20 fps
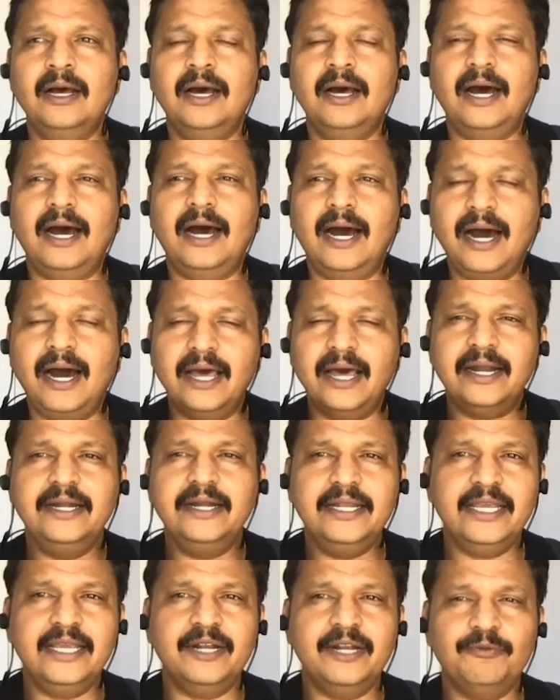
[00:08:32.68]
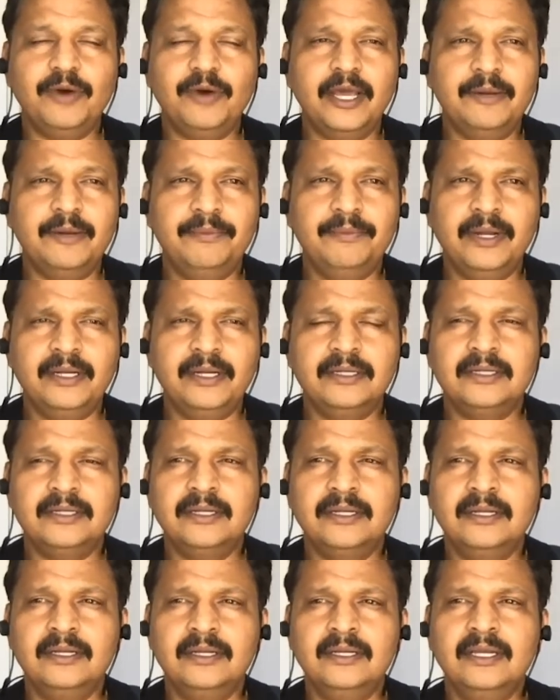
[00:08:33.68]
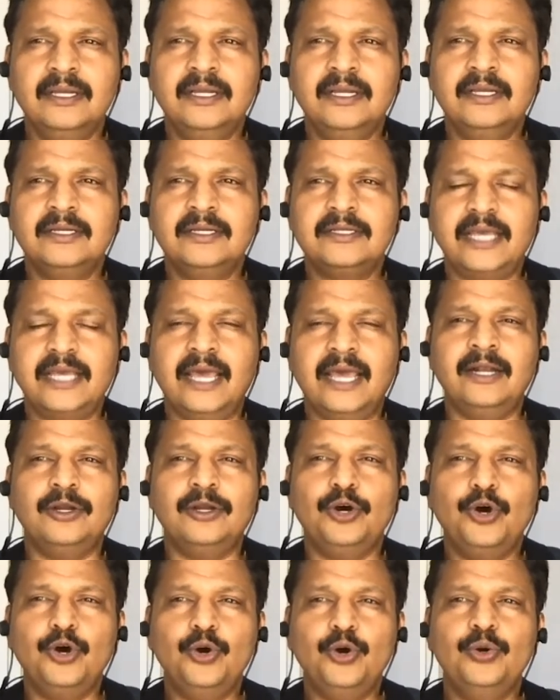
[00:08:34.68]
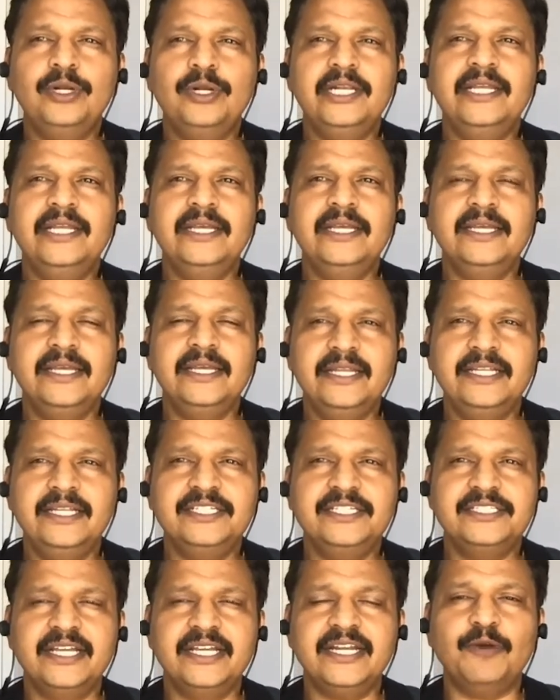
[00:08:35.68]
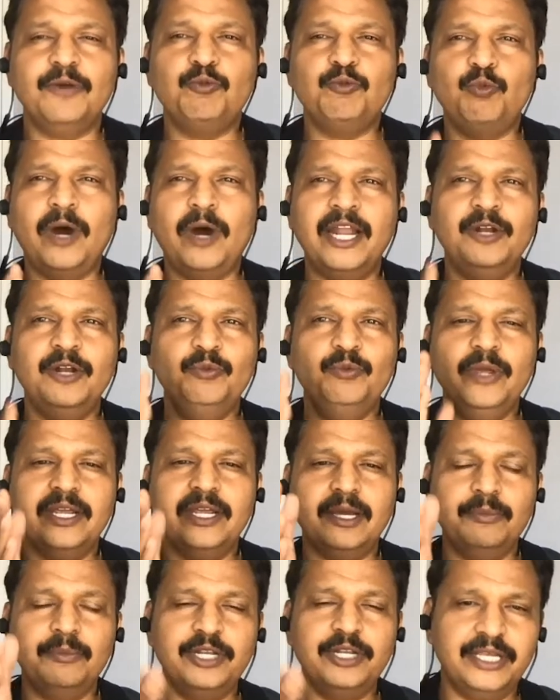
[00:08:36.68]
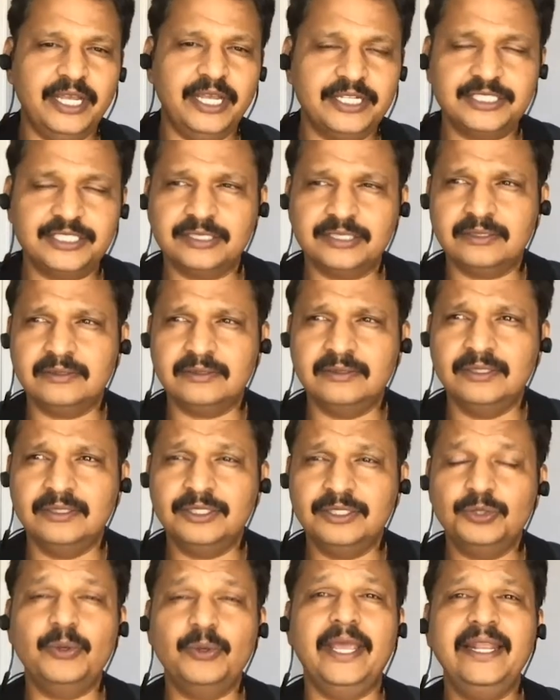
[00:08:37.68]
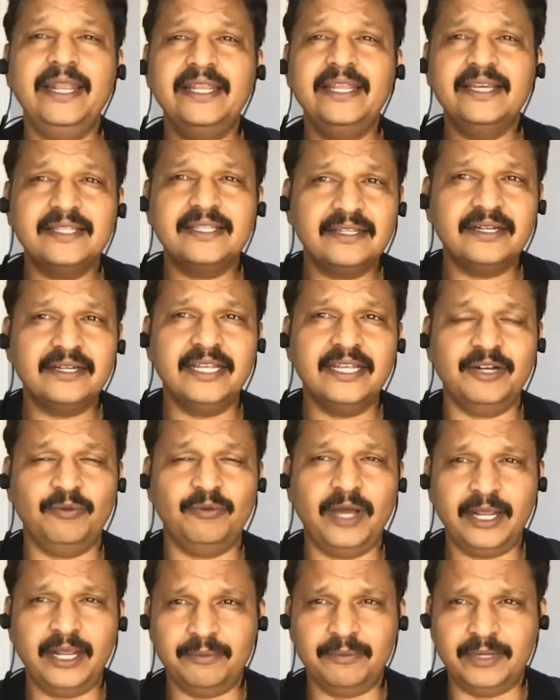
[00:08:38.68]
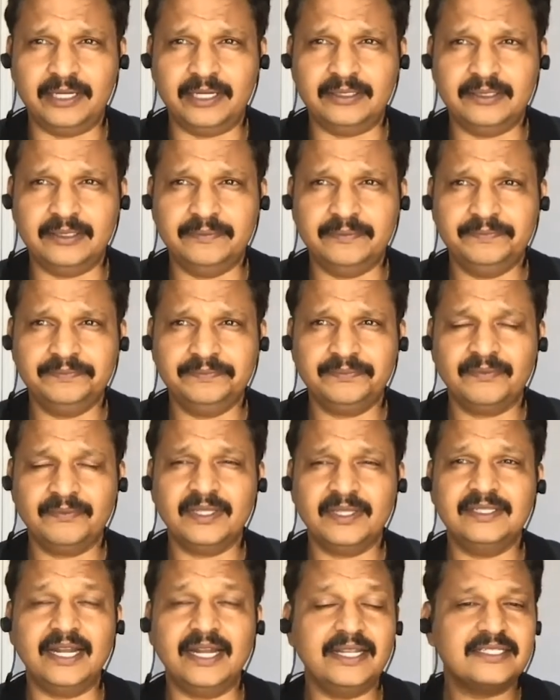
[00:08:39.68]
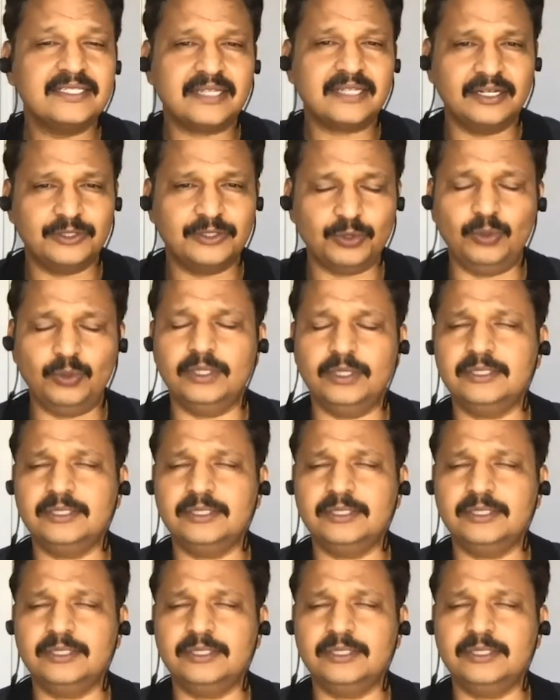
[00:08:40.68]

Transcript: R&D environment can only initiate a one-way communication to any other environment that is controlled.